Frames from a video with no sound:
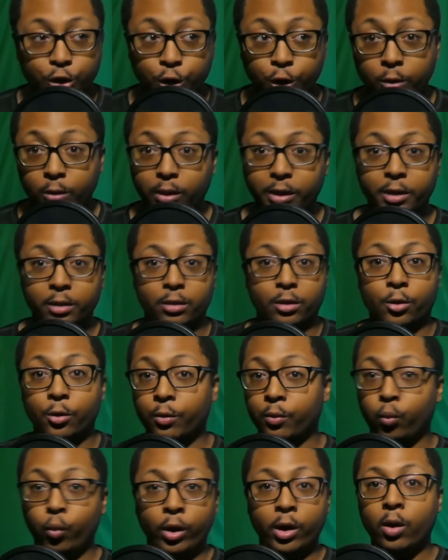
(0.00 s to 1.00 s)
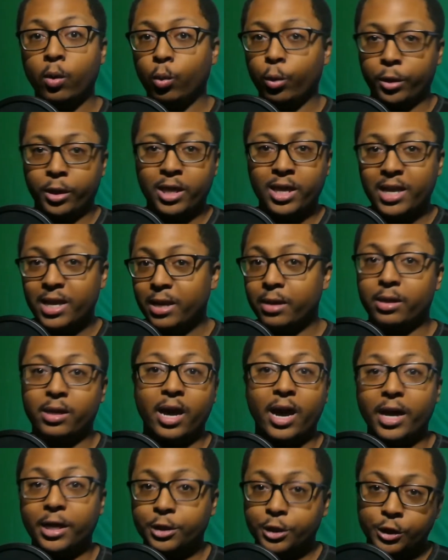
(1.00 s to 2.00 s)
surely third wheel will heed
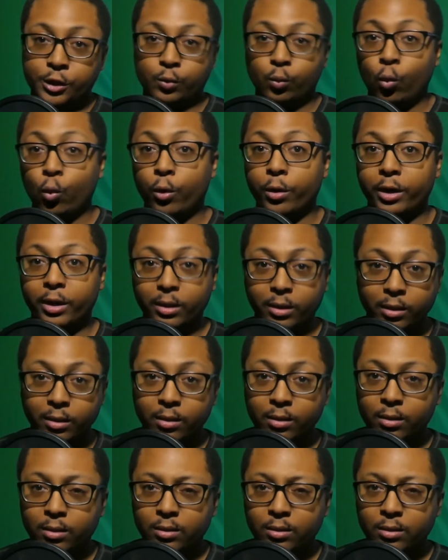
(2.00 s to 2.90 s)
Kaiji's warning.